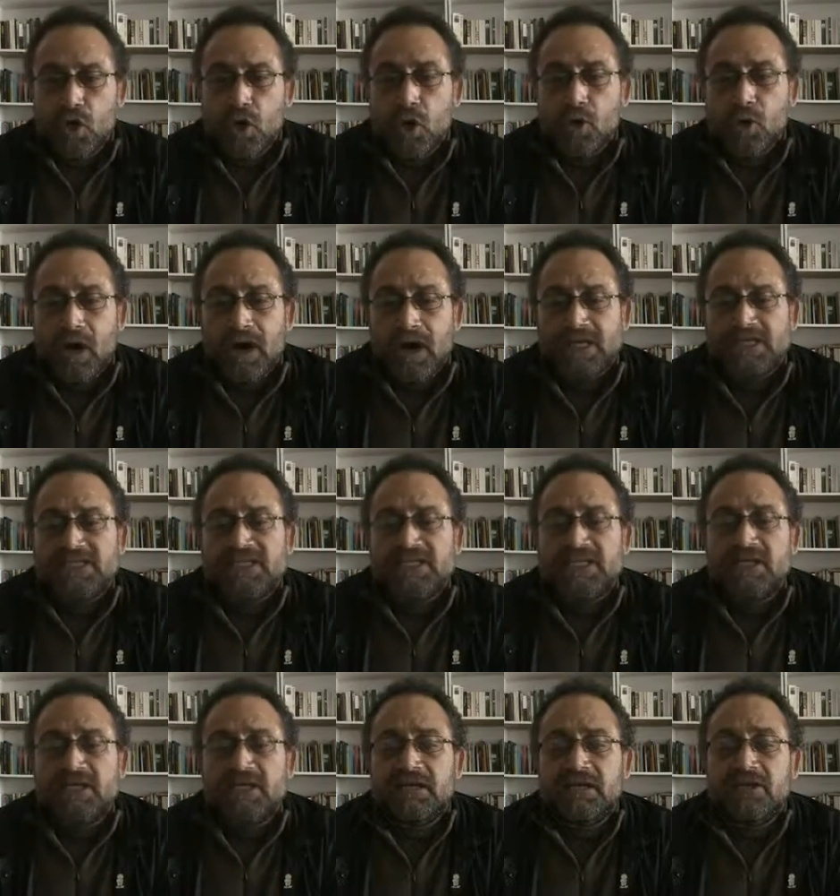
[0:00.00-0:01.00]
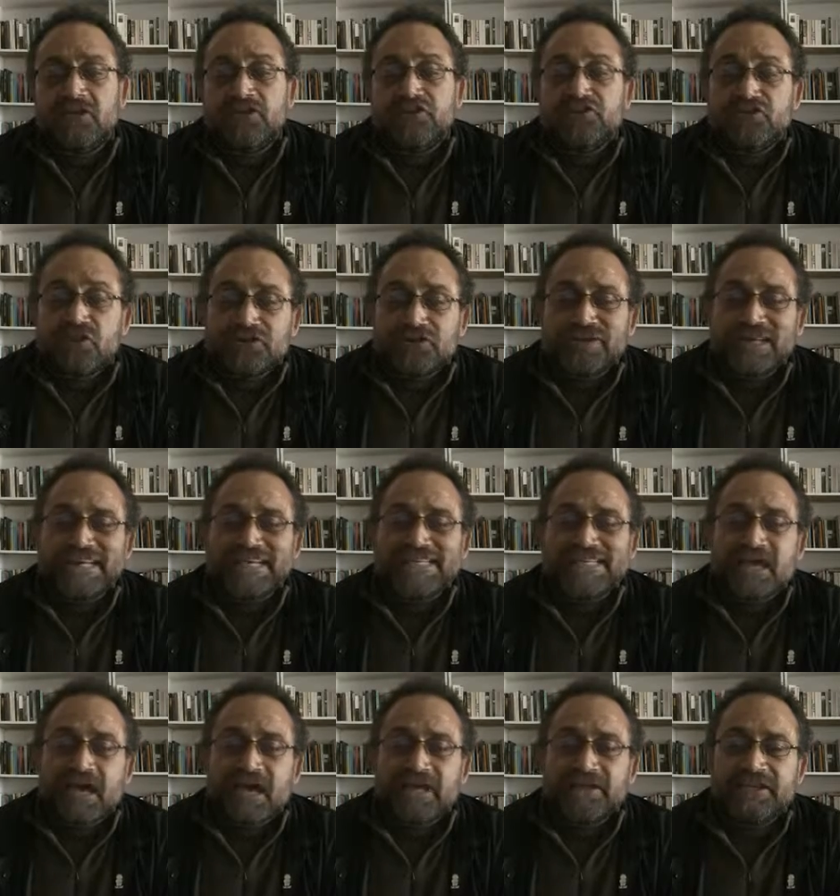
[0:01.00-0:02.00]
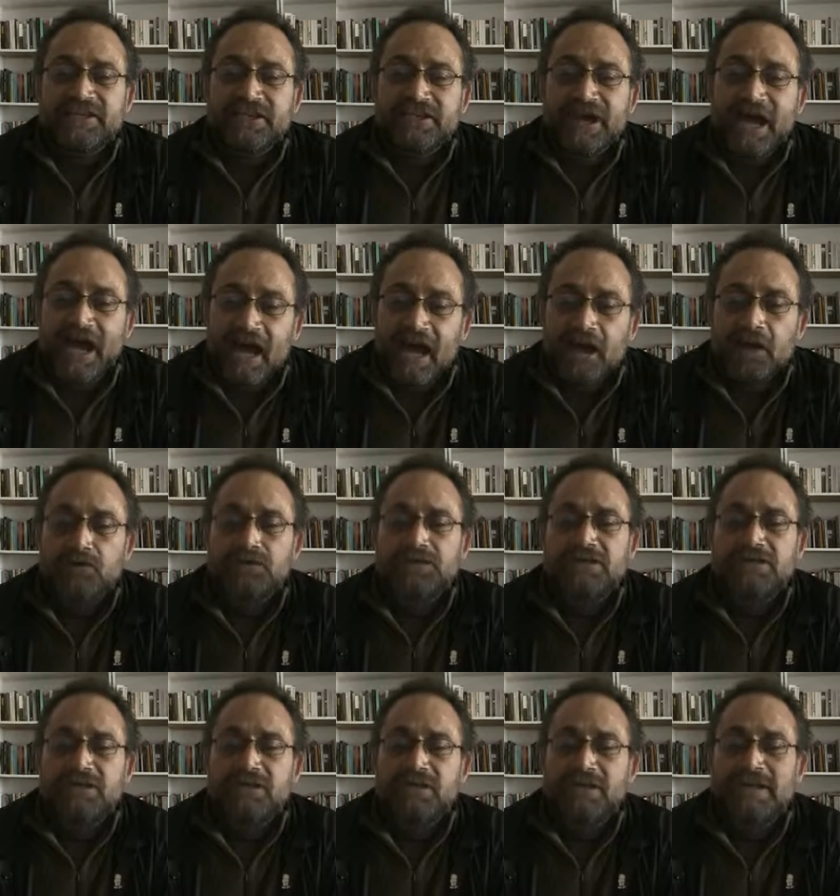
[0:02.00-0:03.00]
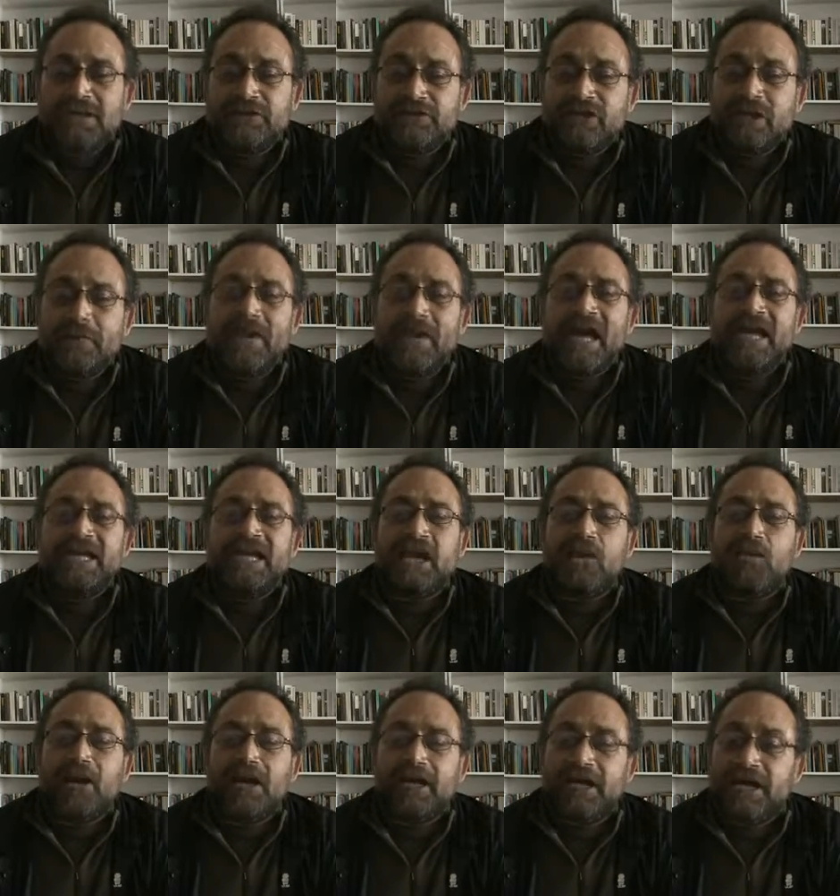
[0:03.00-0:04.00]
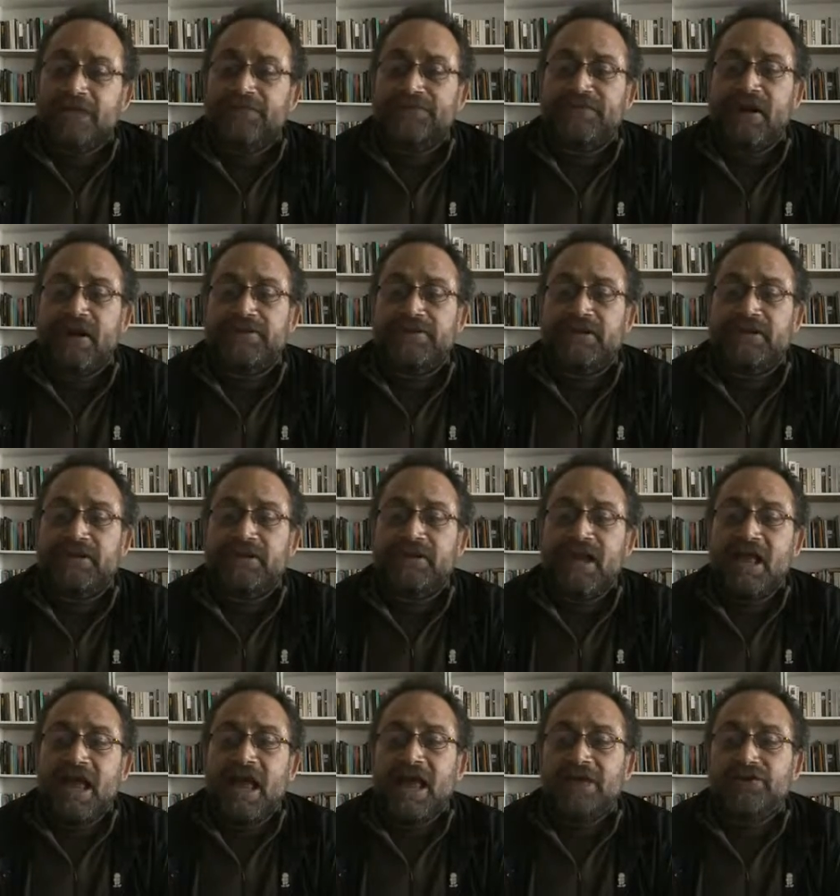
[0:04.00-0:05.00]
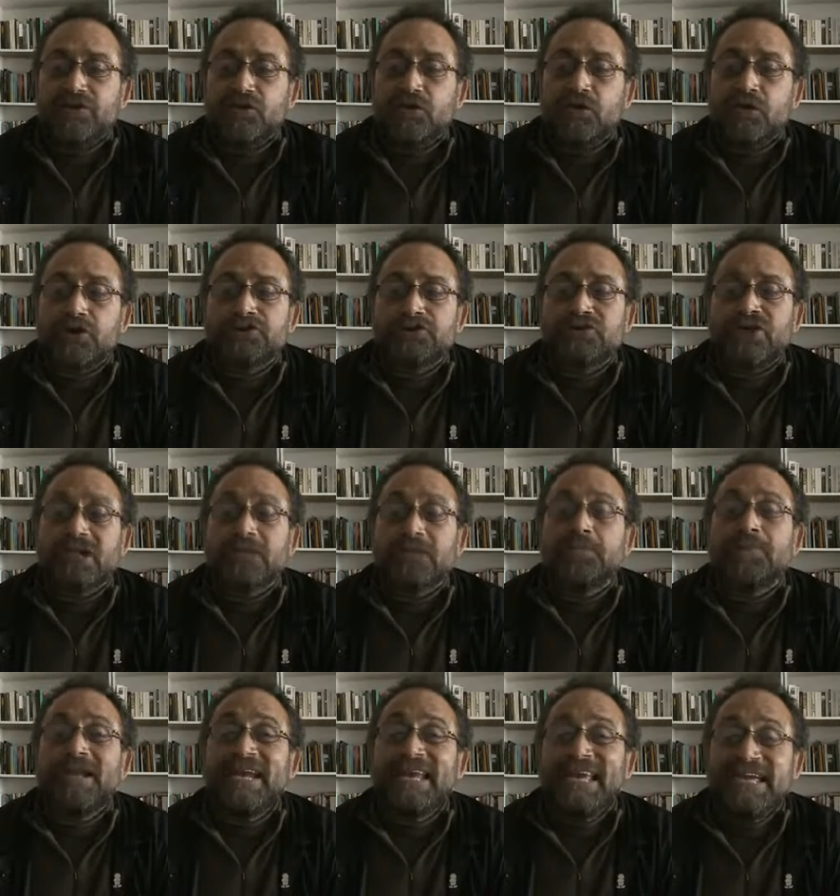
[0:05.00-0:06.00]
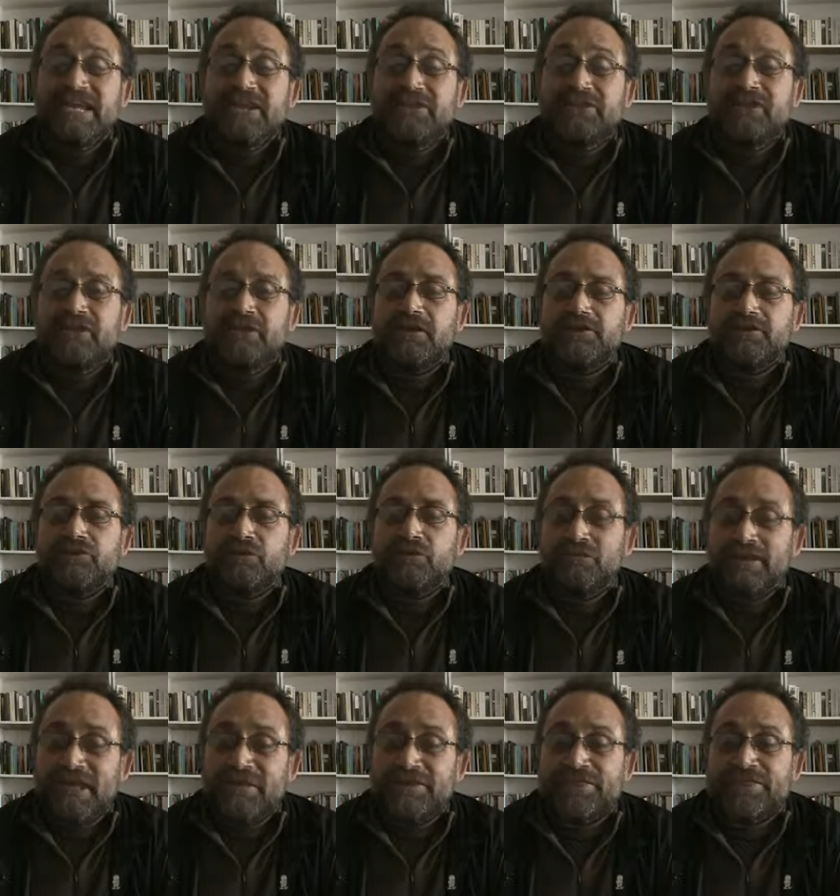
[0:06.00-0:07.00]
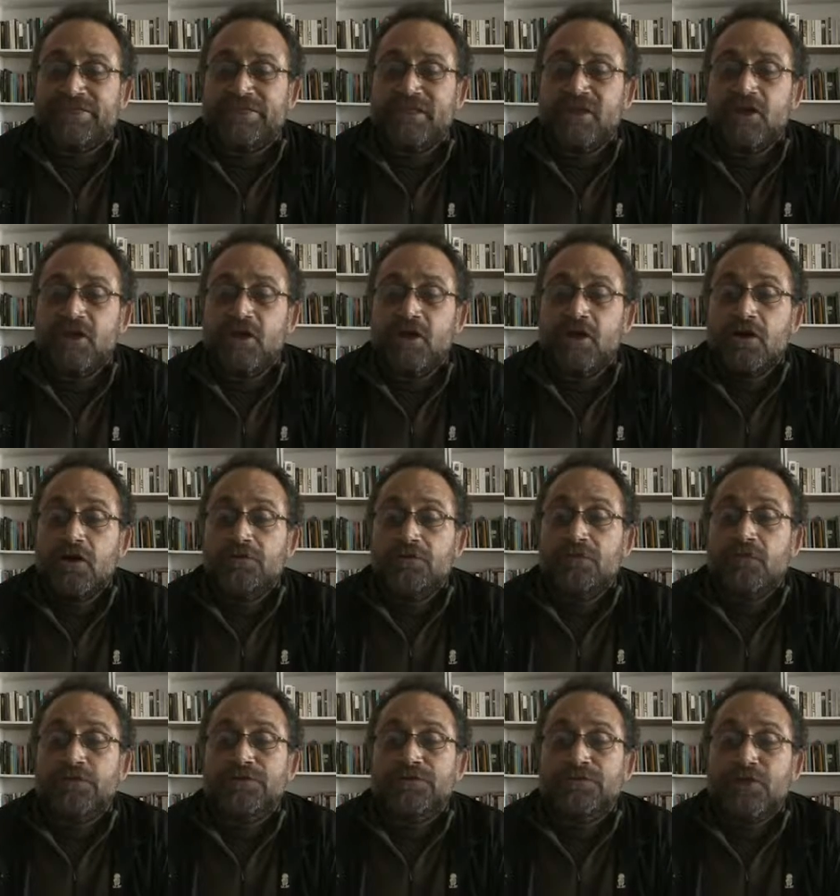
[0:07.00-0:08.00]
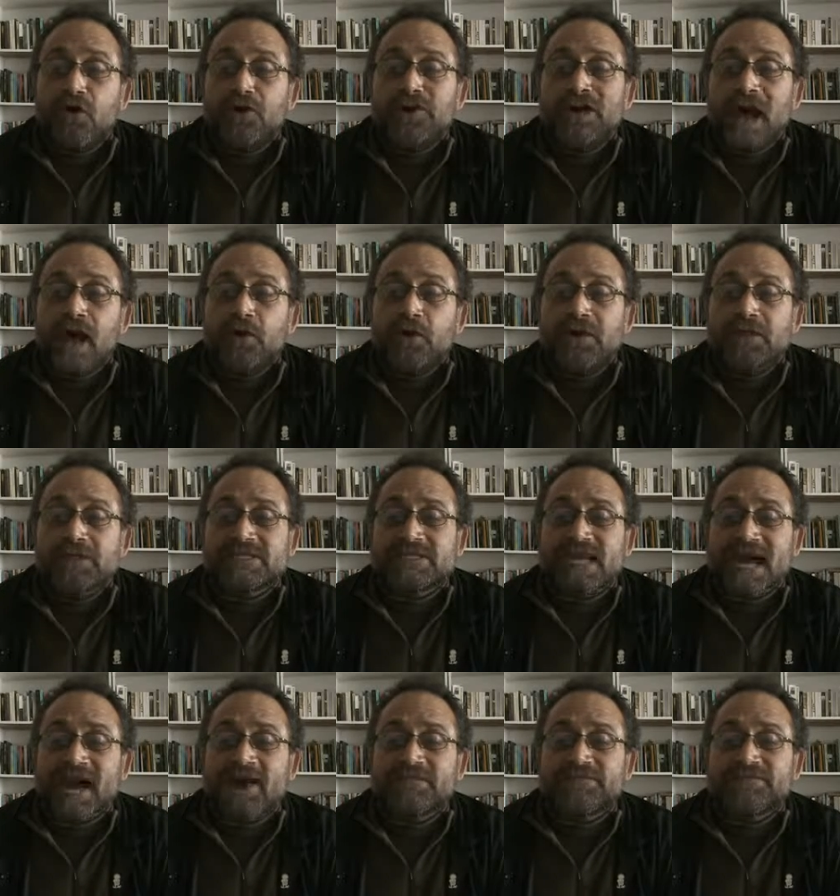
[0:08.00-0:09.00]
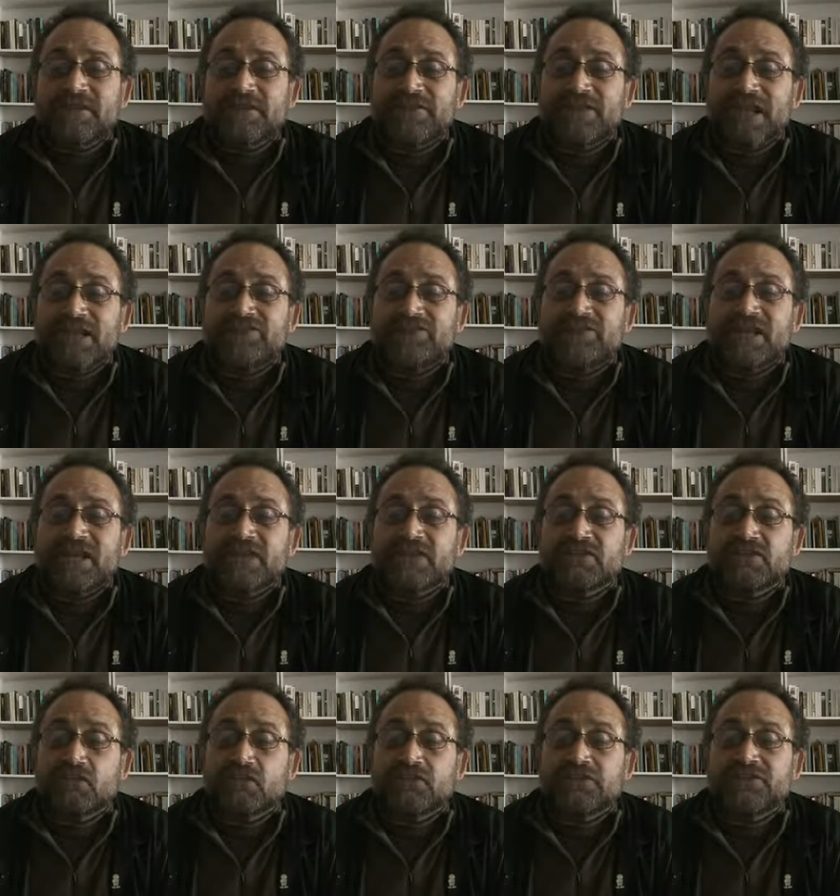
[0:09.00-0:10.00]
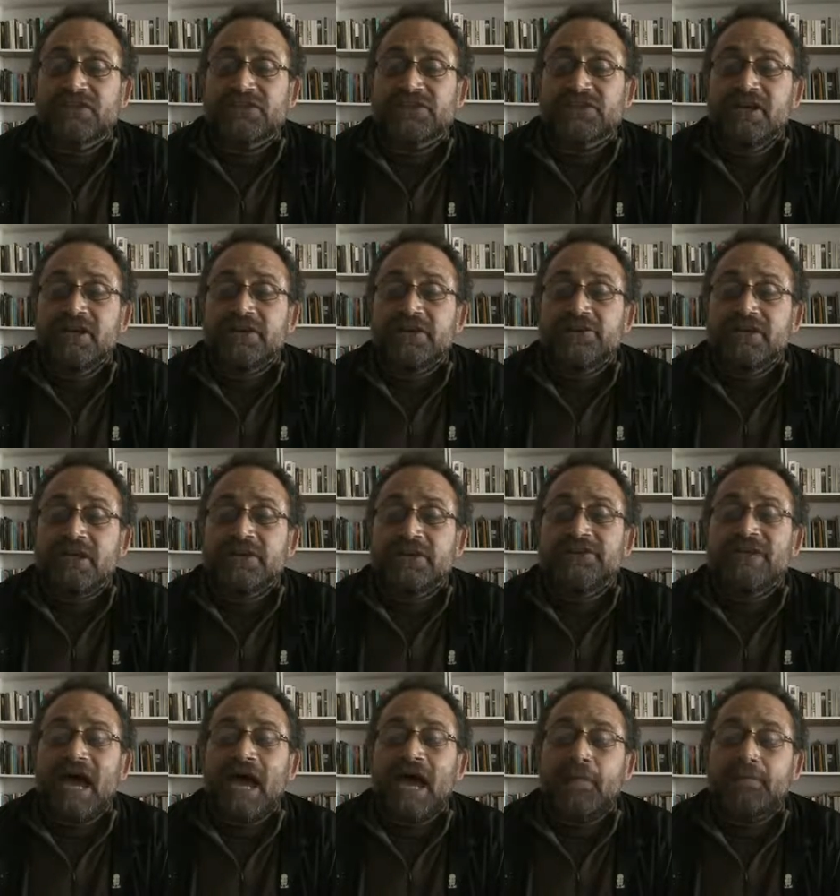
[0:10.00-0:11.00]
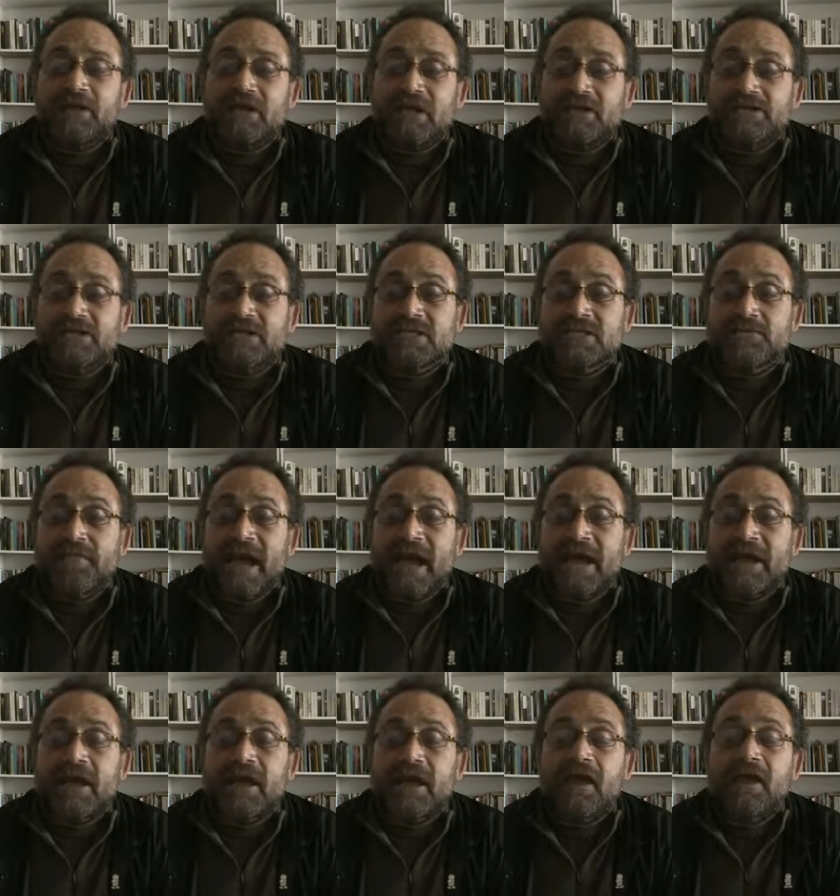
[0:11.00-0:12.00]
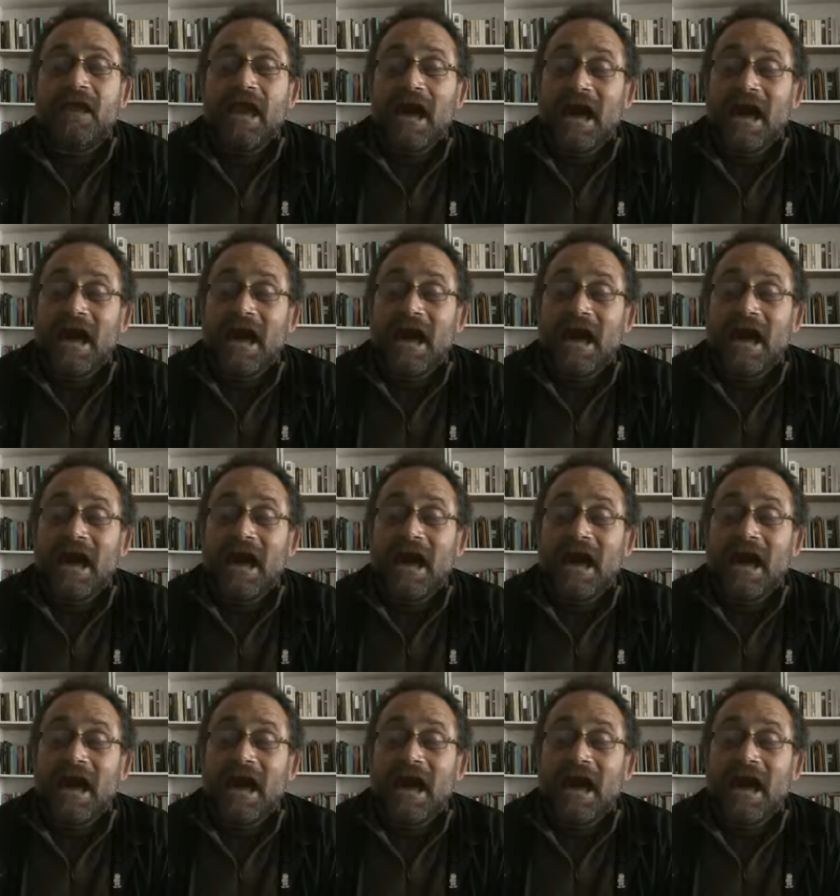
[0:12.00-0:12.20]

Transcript: who was shot inside her house in Jabalia while her father had to watch her bleed to death for 4 hours after the Israeli soldiers turned the ambulances back?